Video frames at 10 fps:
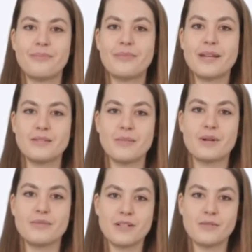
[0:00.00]
It's
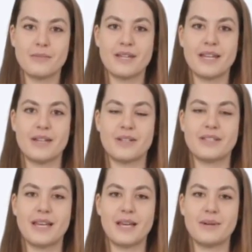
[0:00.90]
perfect for
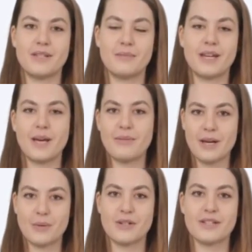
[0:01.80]
beginners aiming to become
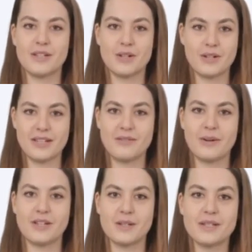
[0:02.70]
network security
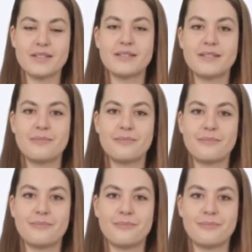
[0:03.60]
specialists.
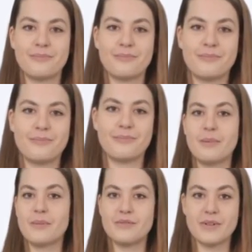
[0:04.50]

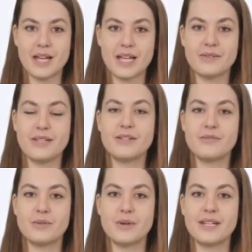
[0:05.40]
Number 5 is
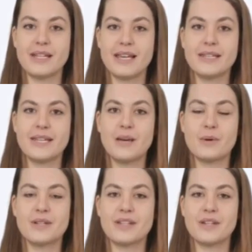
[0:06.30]
the Fortinet
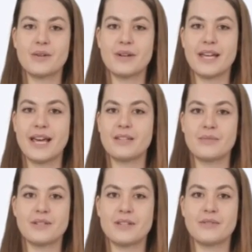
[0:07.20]
Network Security
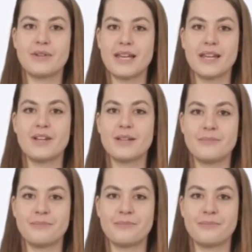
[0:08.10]
Expert Certification.